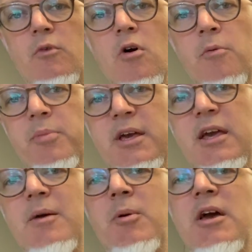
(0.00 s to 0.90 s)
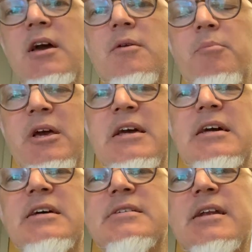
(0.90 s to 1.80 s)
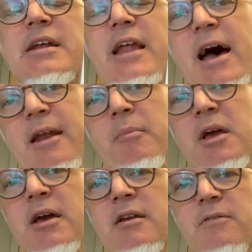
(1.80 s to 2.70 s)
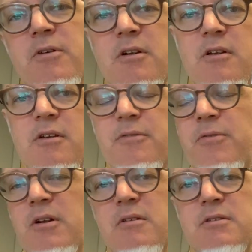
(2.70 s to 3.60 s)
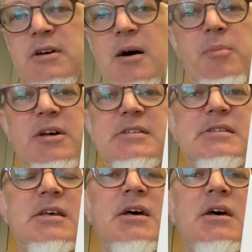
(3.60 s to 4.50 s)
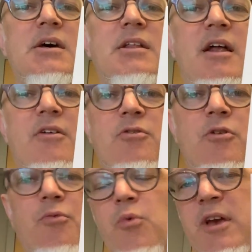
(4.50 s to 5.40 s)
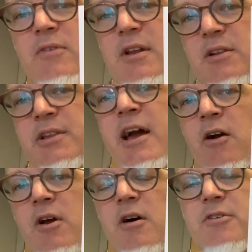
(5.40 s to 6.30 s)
on beekeeping and bees and anatomy and different topics that I'm sort of layering on